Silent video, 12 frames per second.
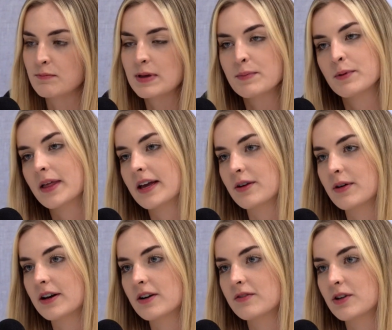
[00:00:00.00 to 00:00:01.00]
people that you
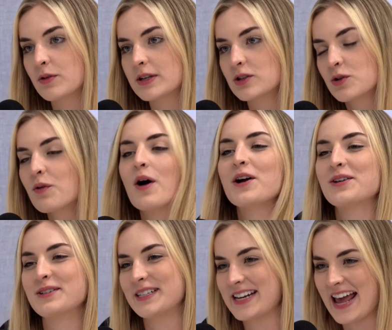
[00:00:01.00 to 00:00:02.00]
interview is, who are
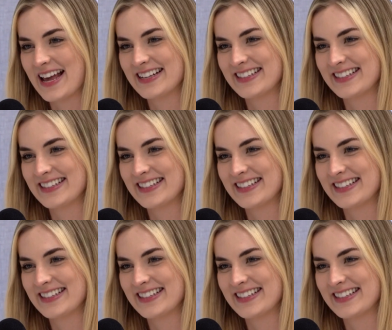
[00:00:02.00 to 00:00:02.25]
you today?